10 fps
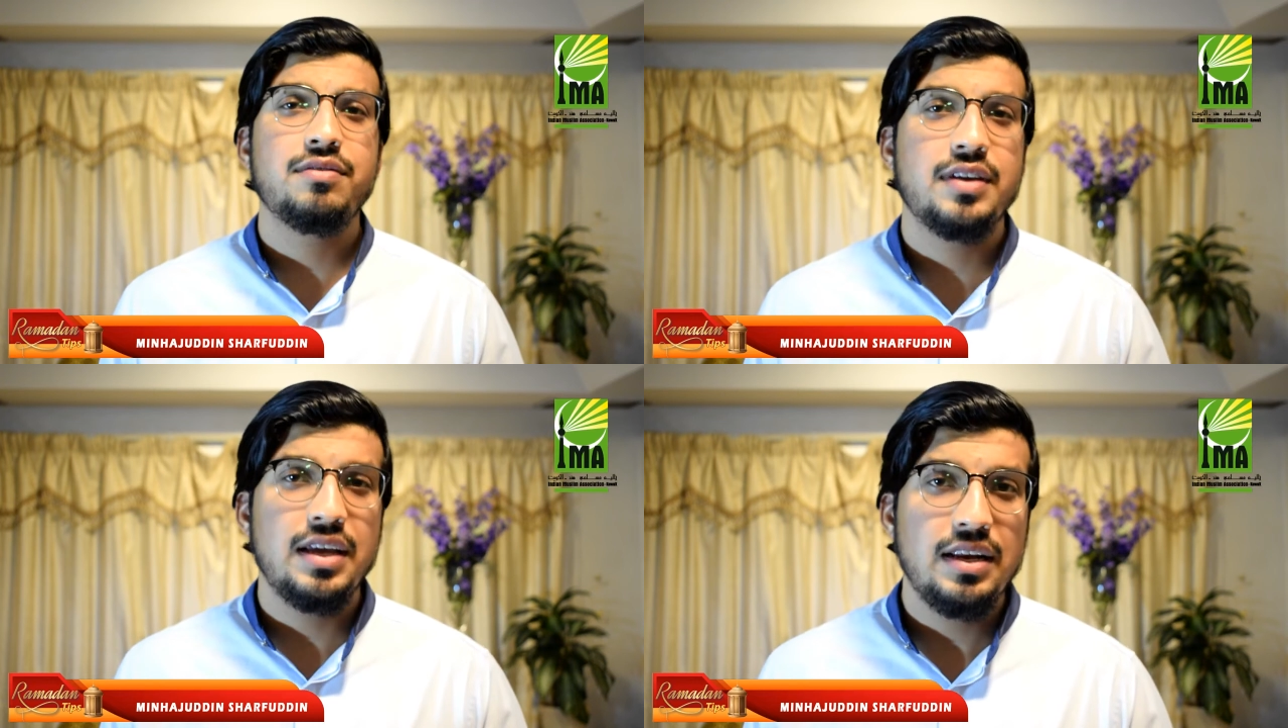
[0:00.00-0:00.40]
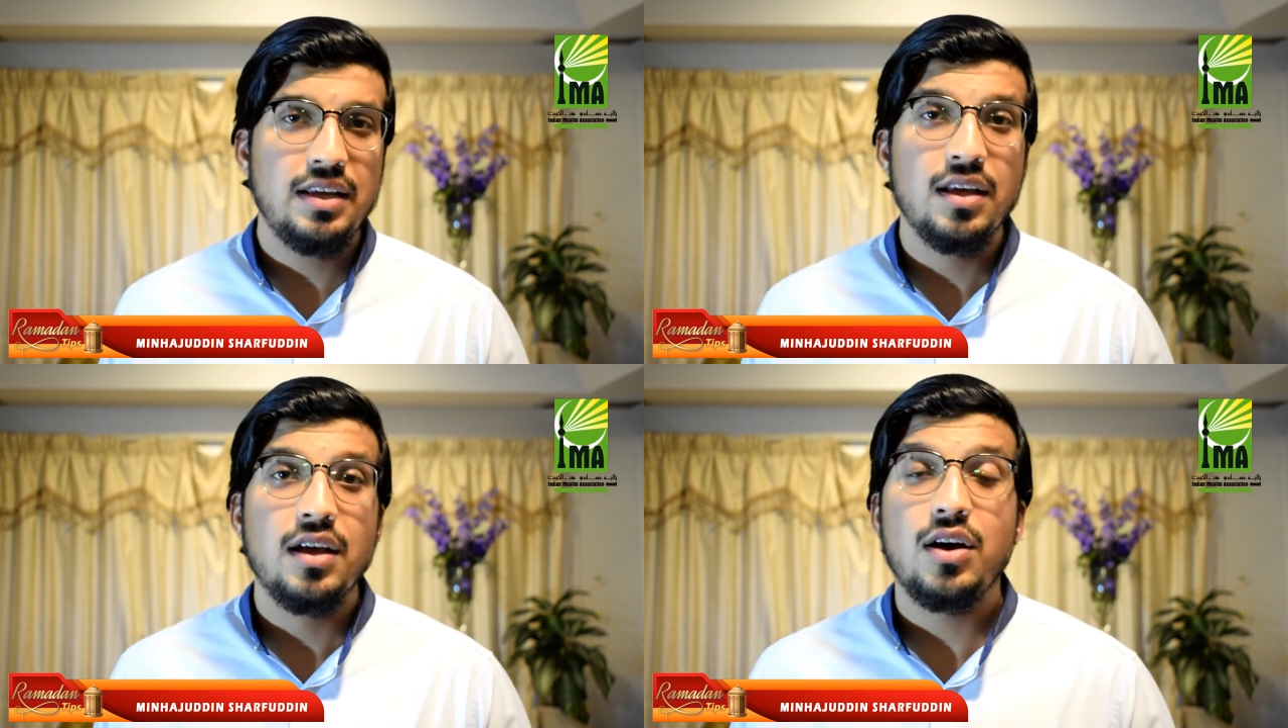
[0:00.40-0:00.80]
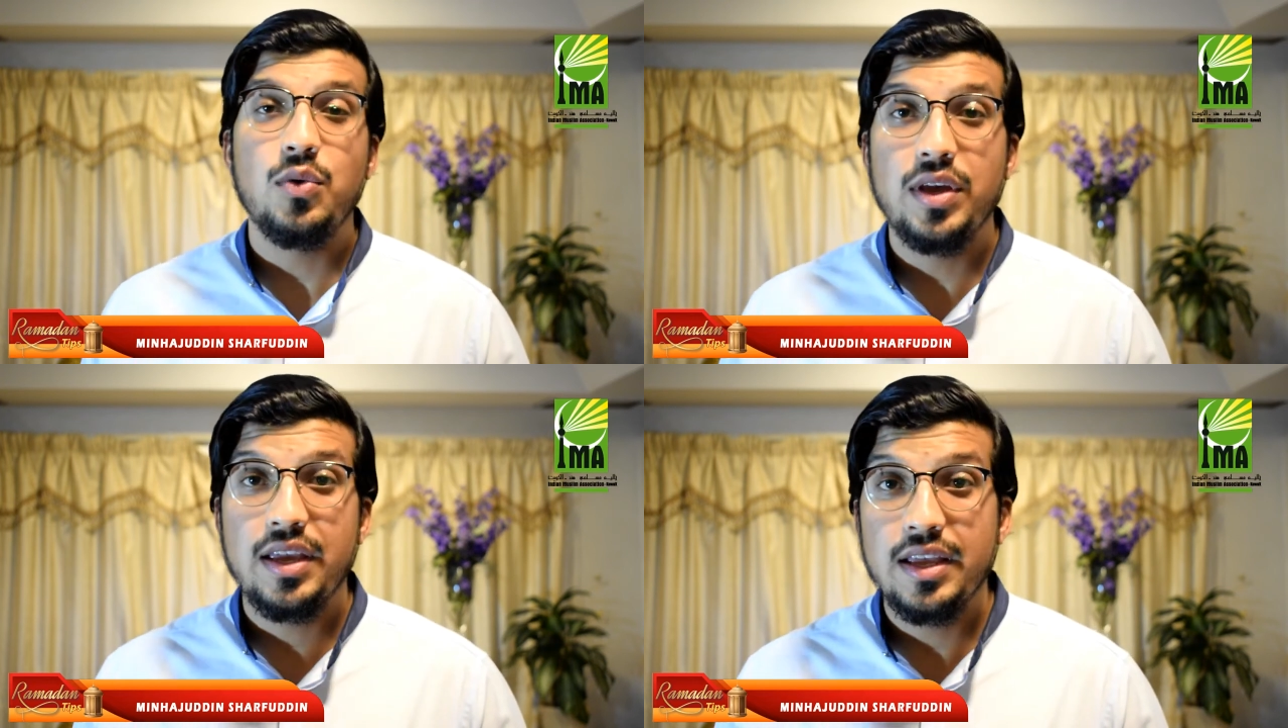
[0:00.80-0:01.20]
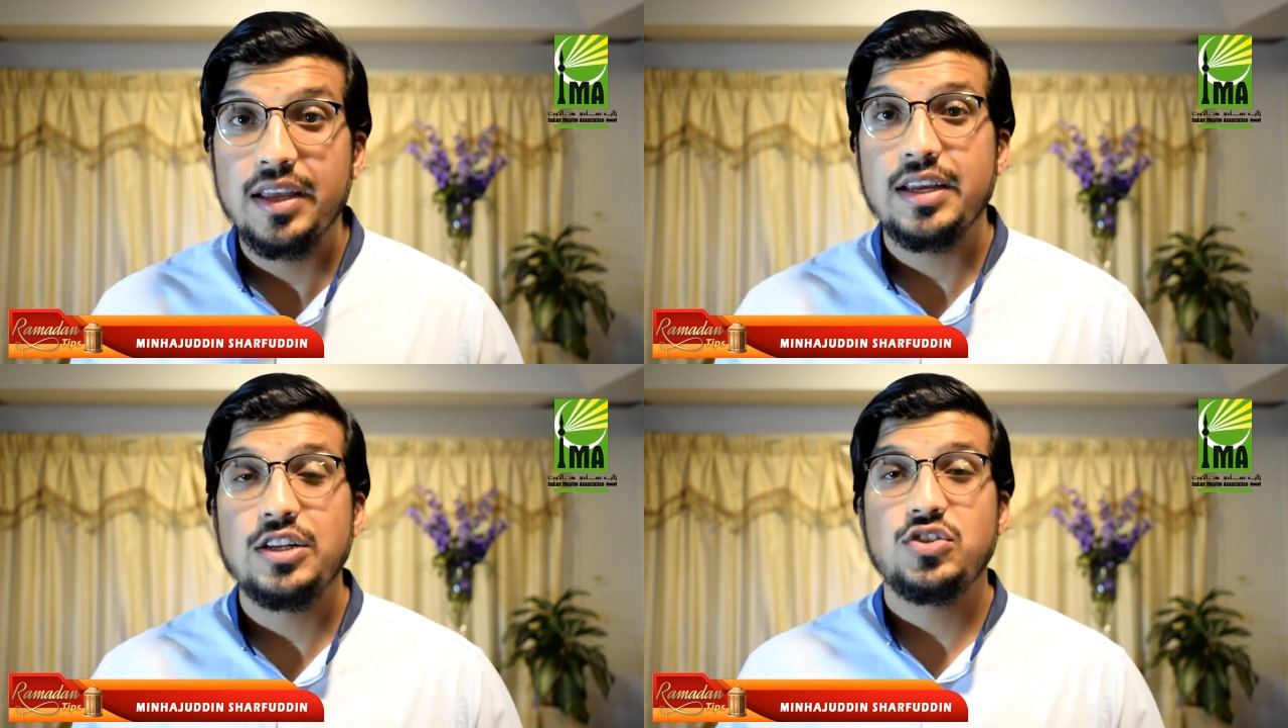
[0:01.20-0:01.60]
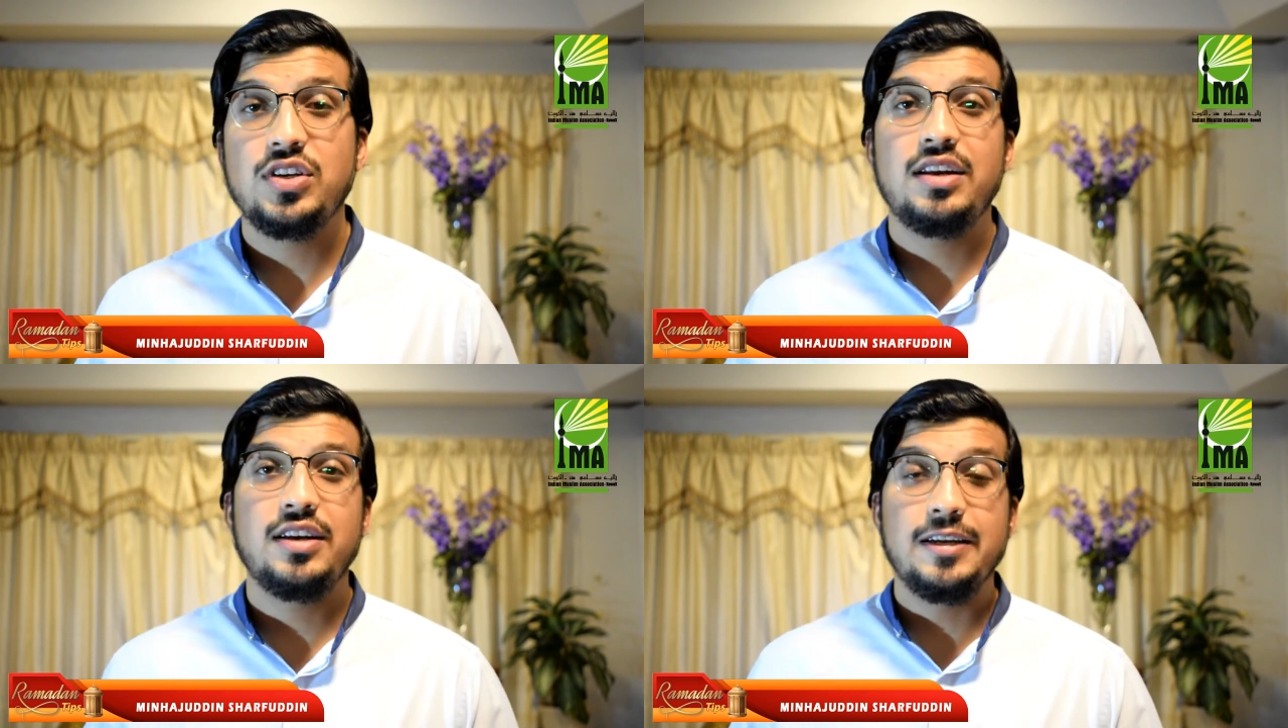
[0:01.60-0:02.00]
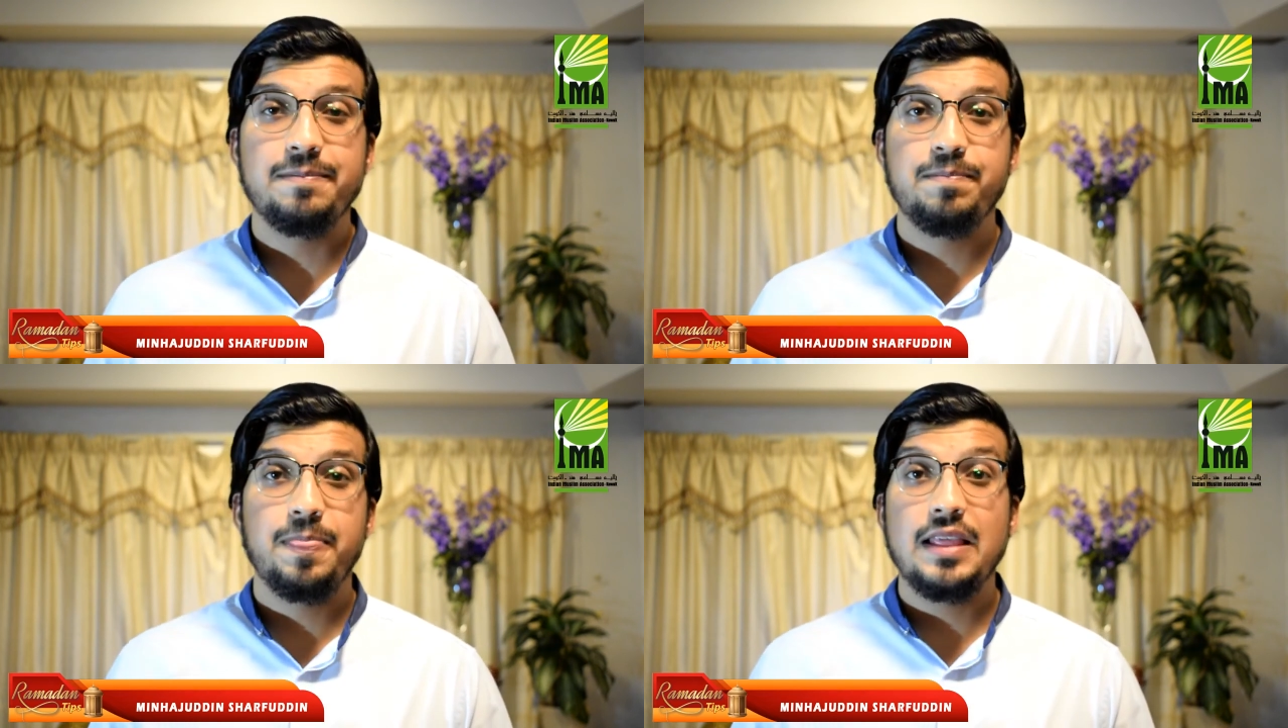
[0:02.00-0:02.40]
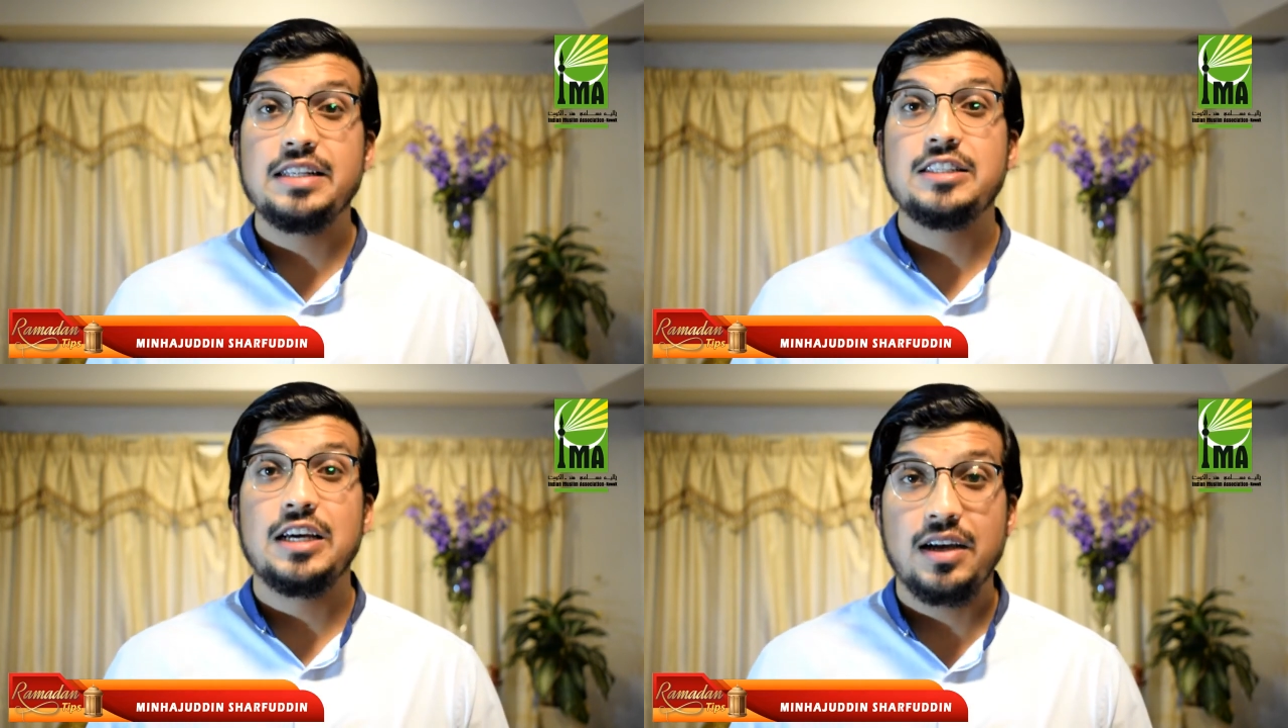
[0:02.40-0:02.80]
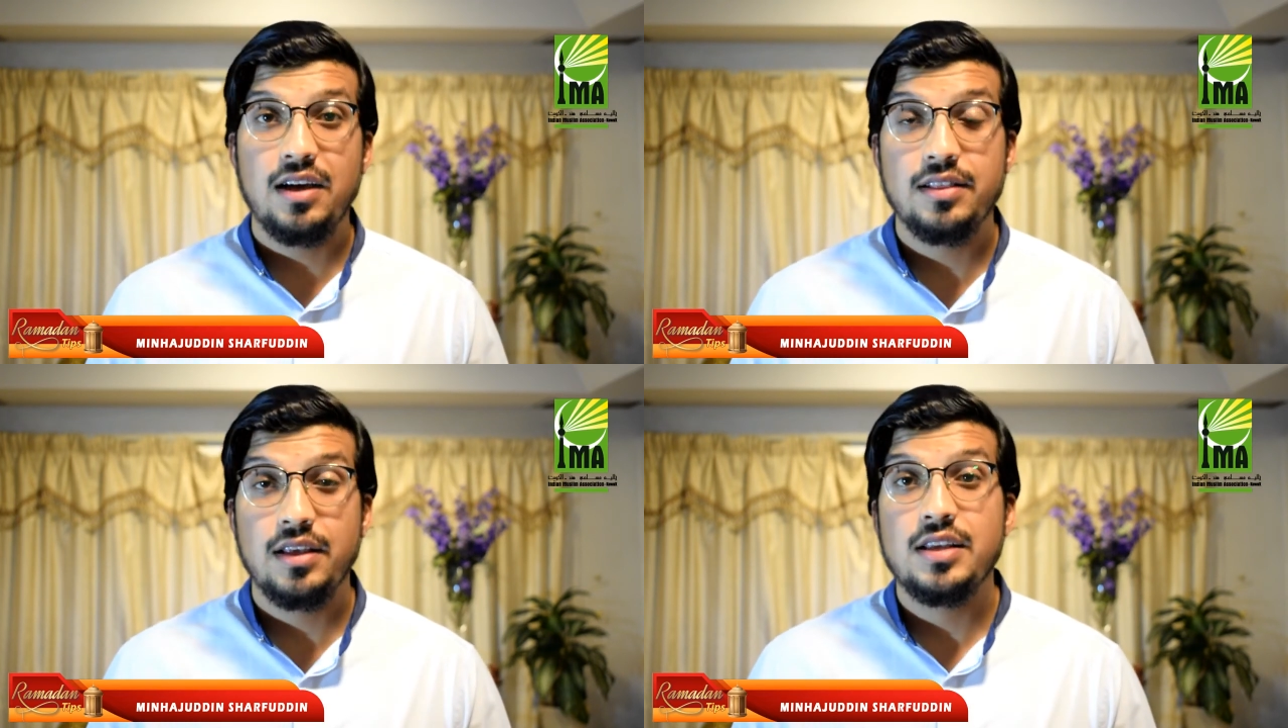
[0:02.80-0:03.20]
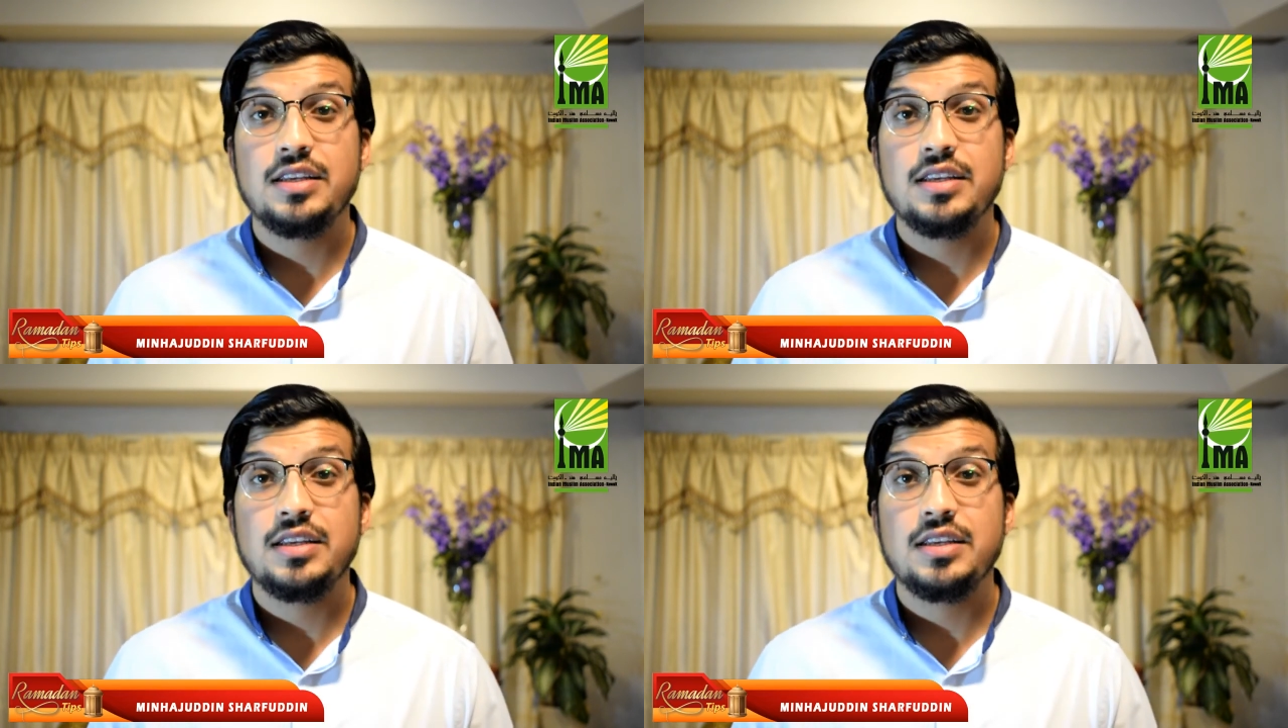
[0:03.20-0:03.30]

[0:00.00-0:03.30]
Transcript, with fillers: KD away in charity, in zakat.